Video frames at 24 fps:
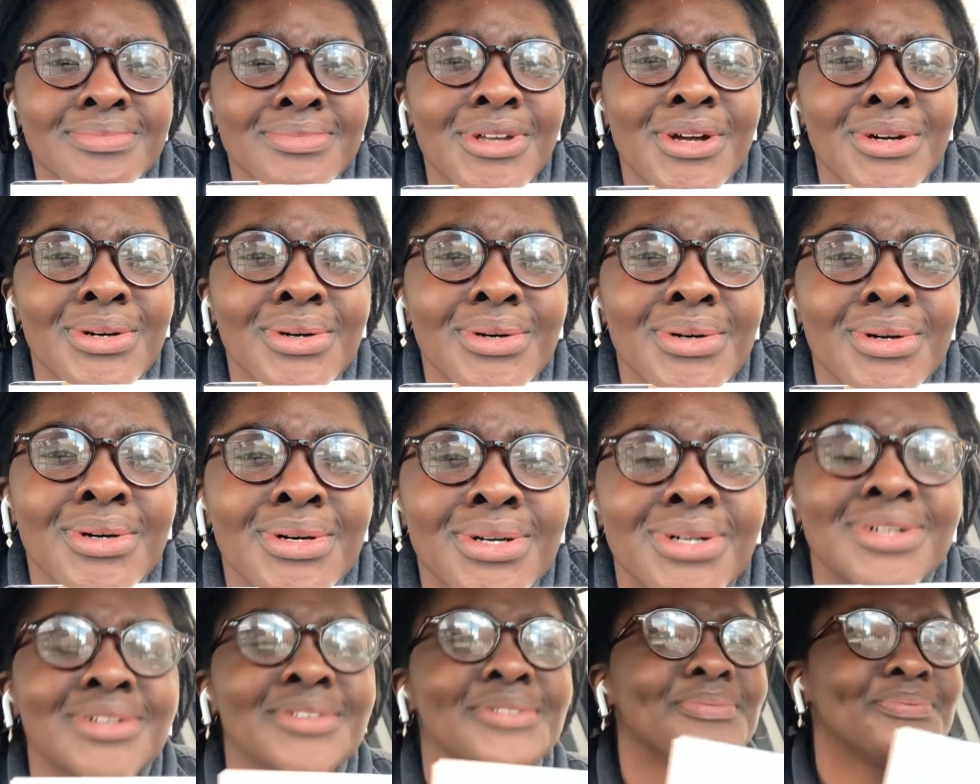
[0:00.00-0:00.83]

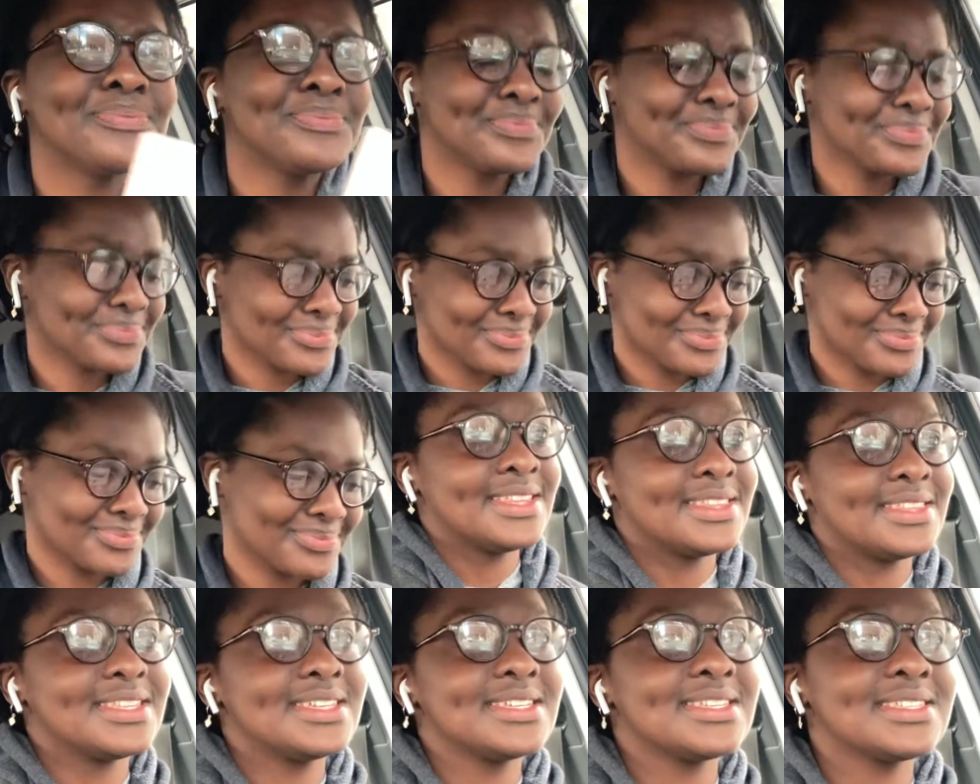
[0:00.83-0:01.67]
oh.
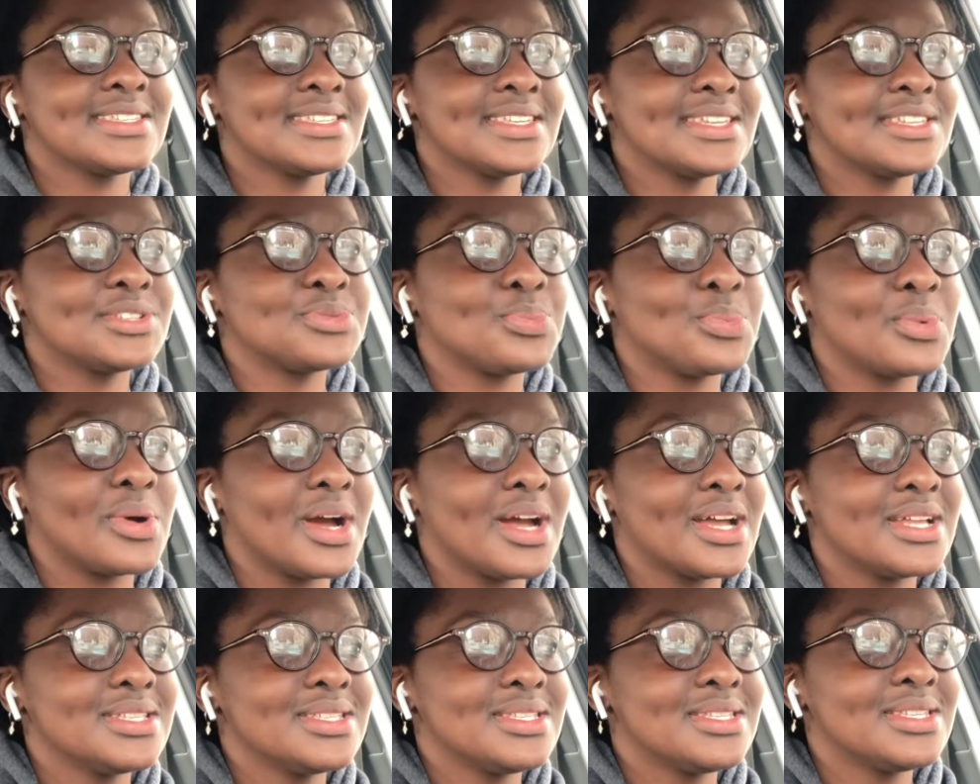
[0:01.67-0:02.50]
This is
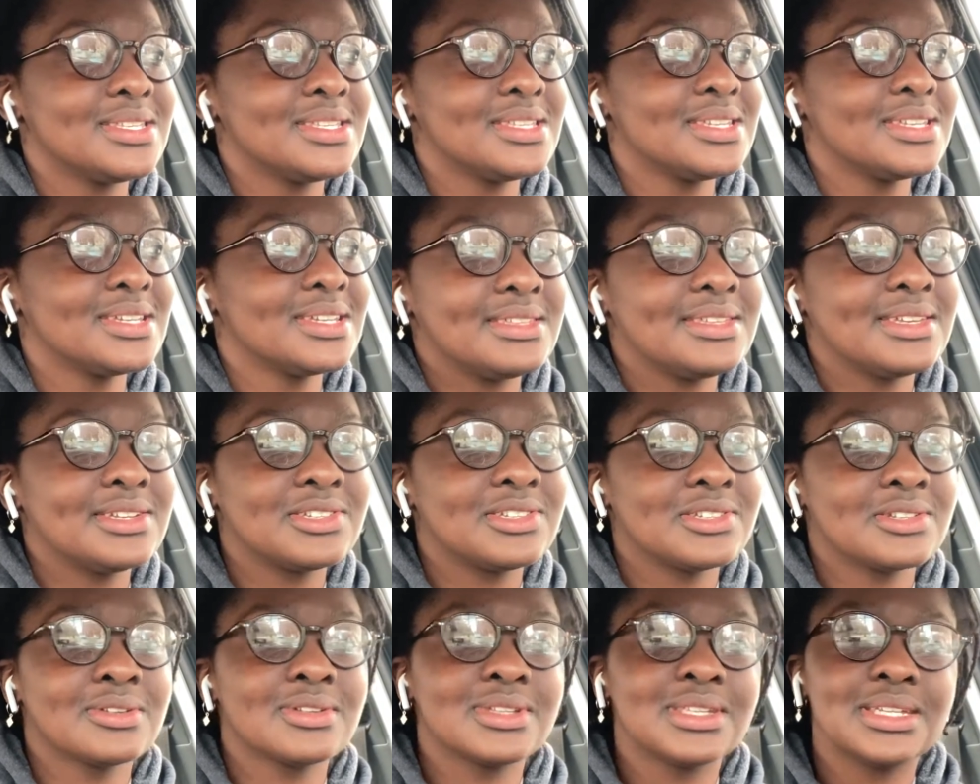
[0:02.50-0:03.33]
what
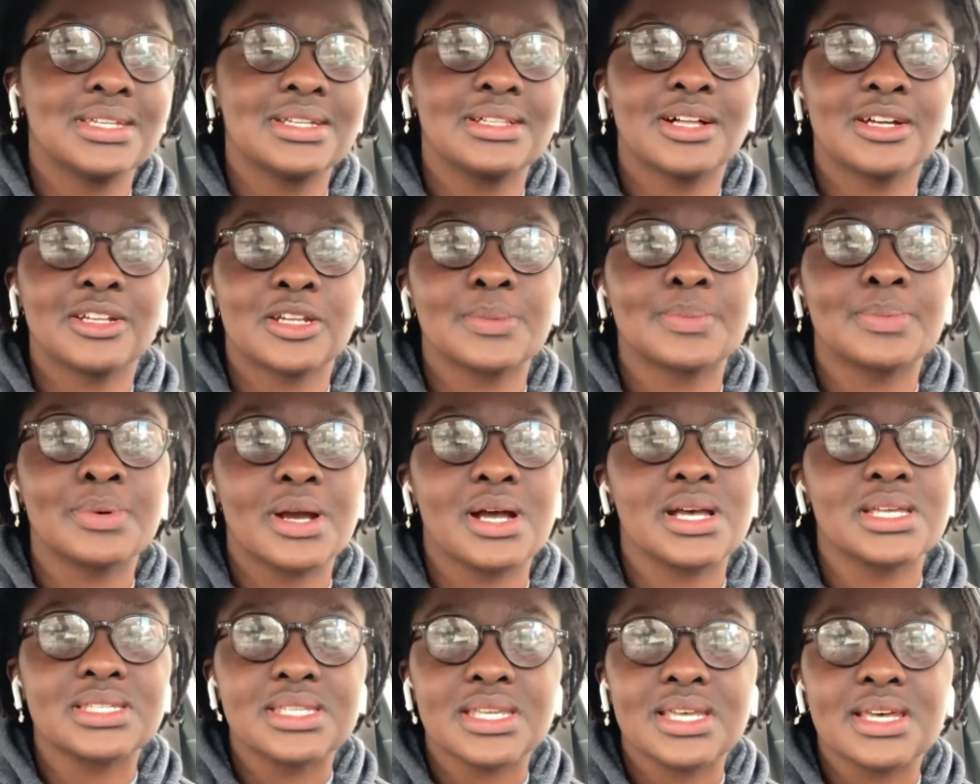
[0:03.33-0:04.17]
digital declutter
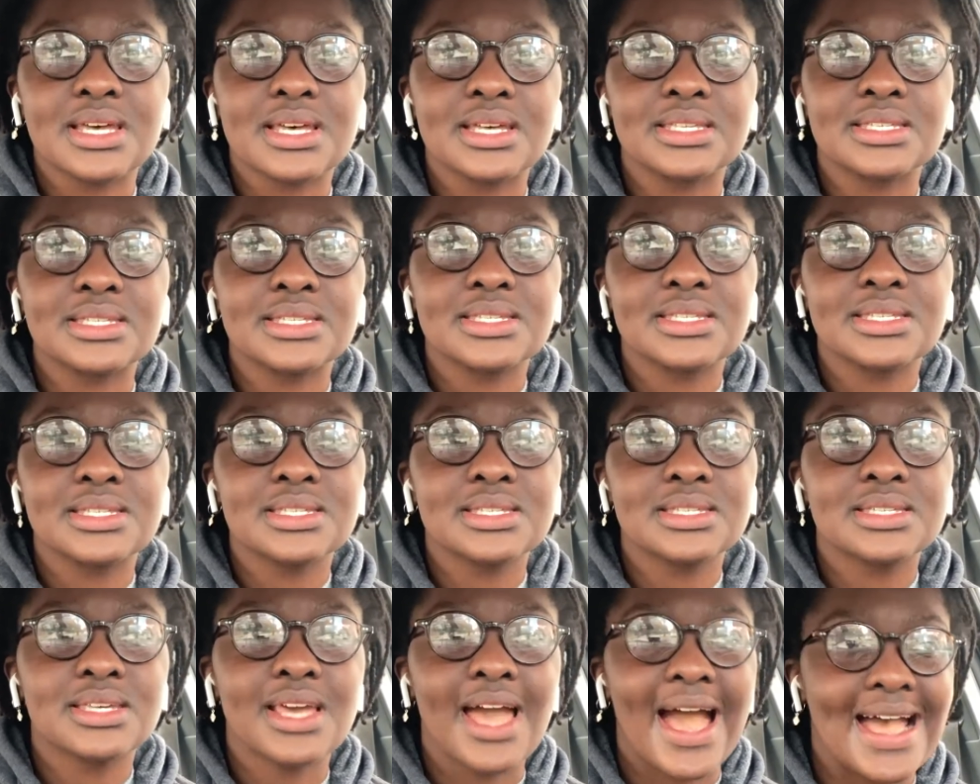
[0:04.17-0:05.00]
process
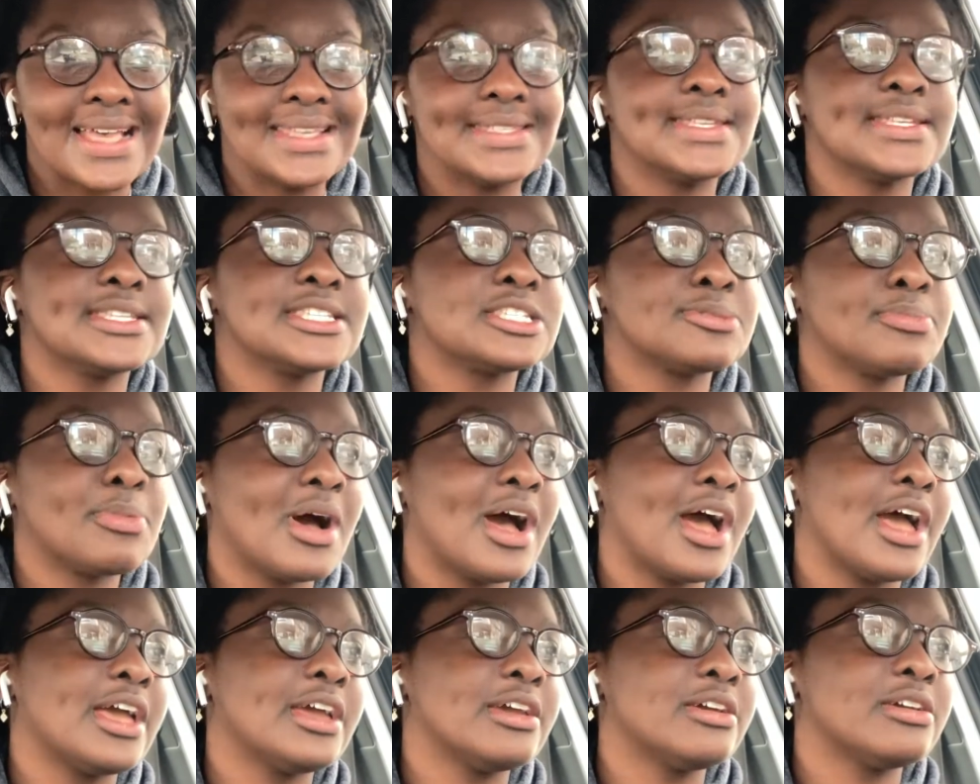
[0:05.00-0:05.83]
has
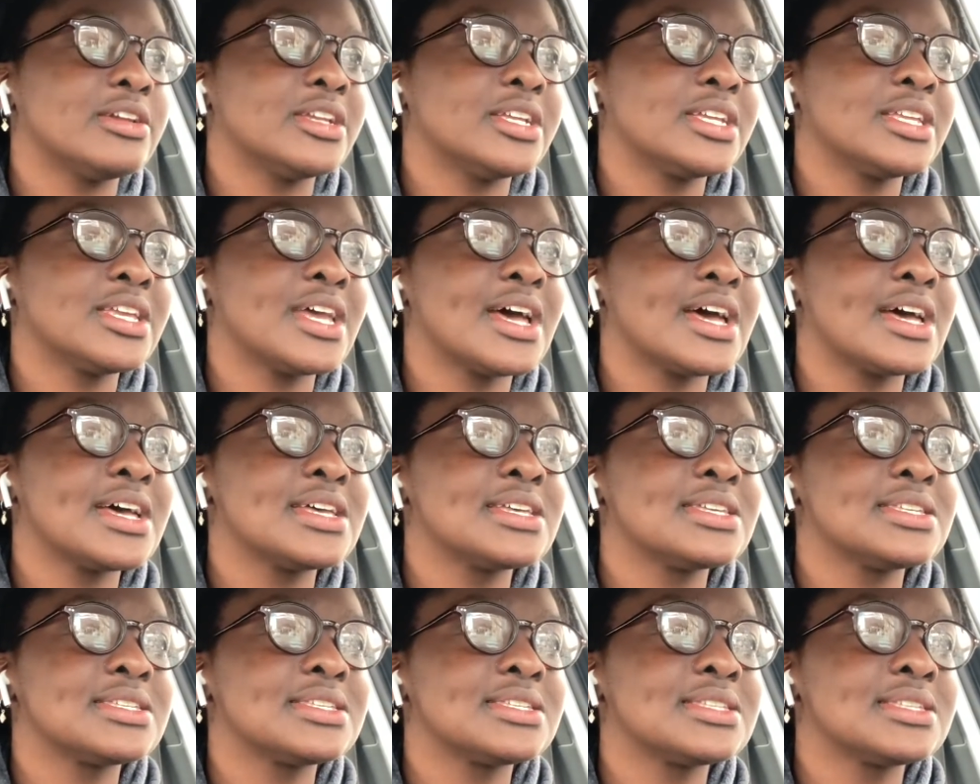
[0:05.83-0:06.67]
inspired. It
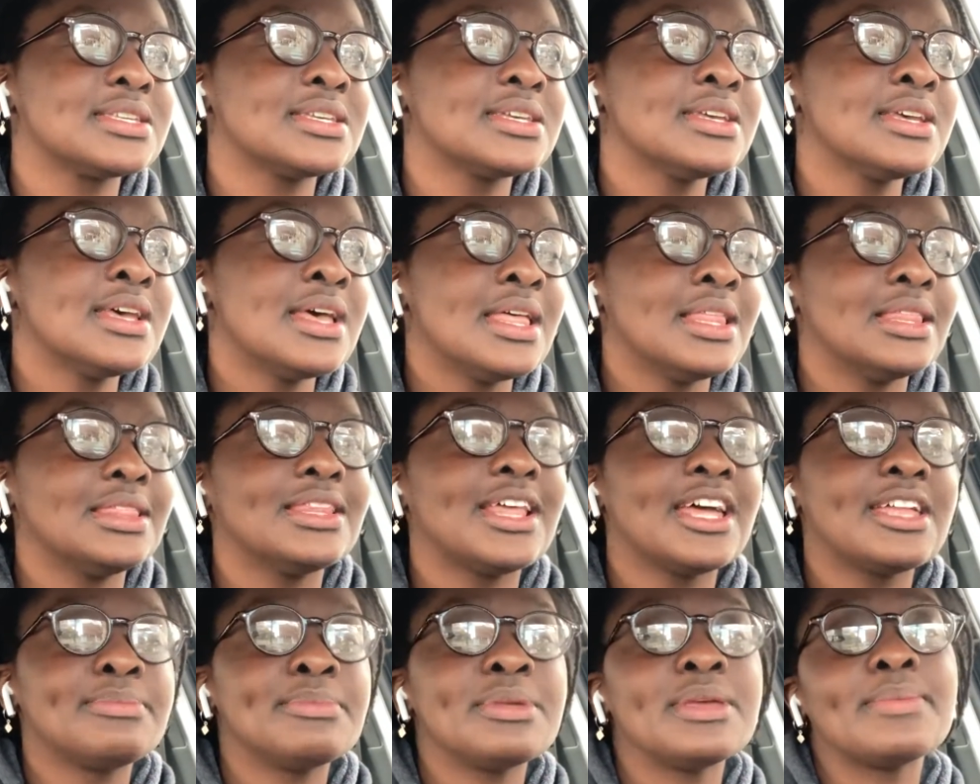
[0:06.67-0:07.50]
has
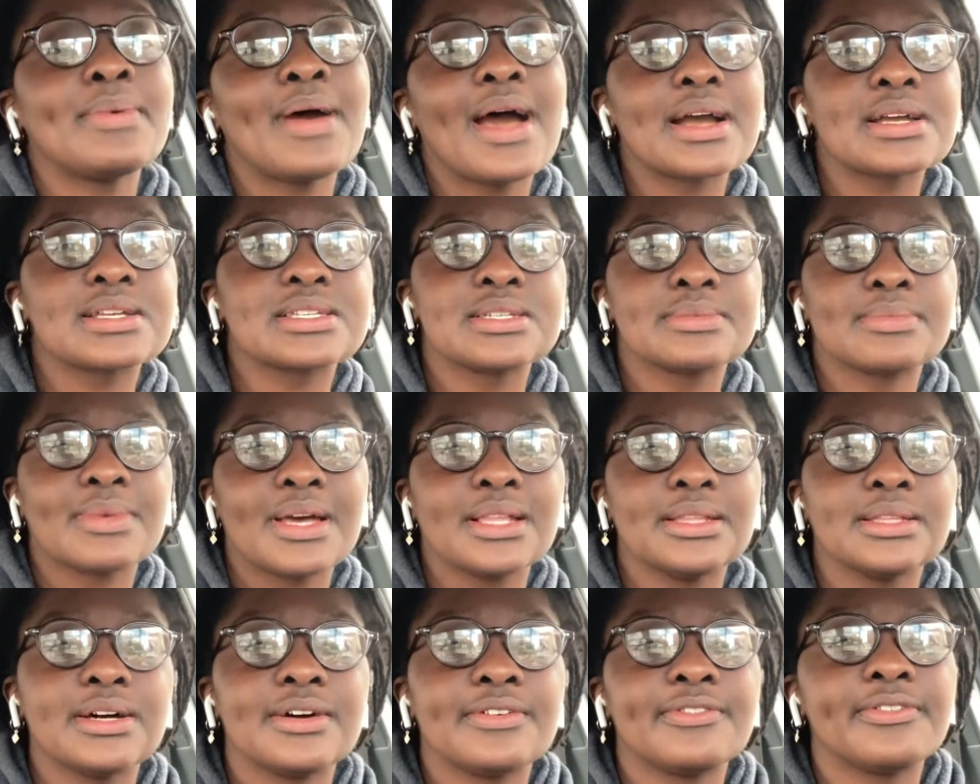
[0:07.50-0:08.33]
led me back to my
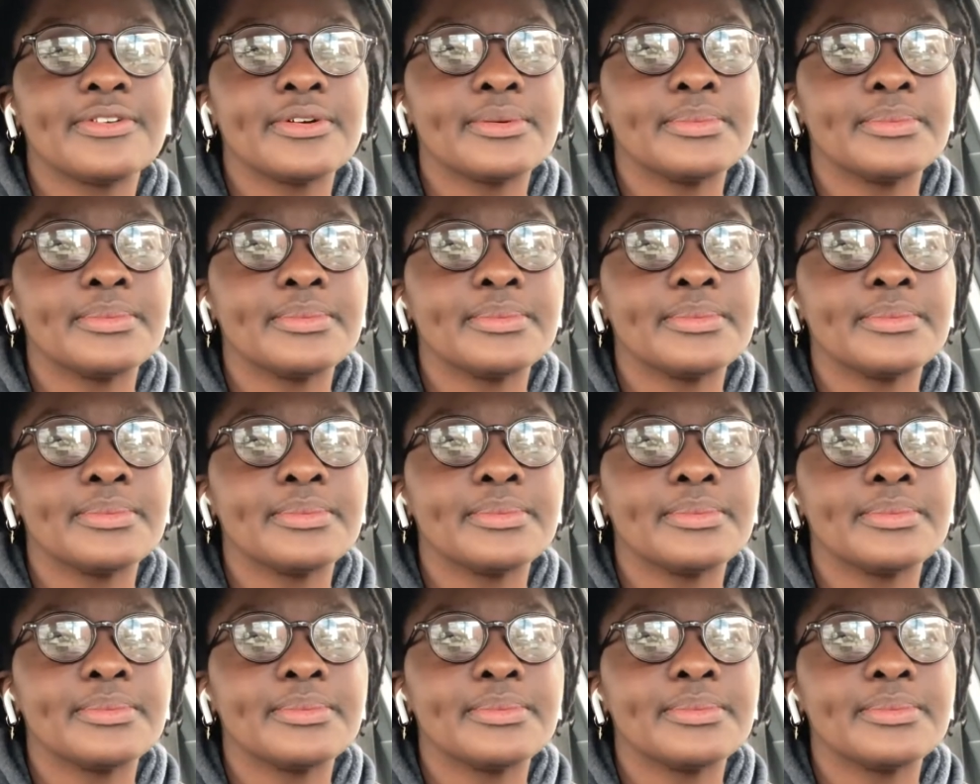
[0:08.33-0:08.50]
love for